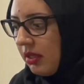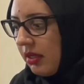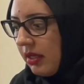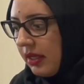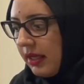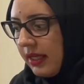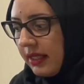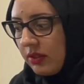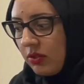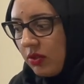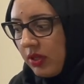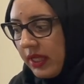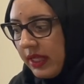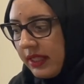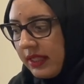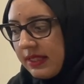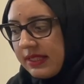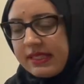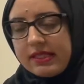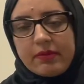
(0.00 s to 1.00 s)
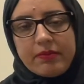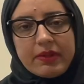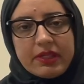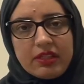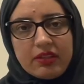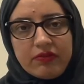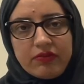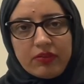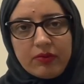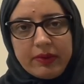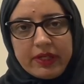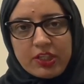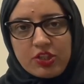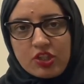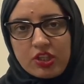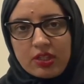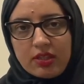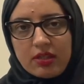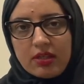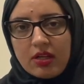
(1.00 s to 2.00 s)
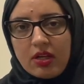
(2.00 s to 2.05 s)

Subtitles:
and go ahead and submit information.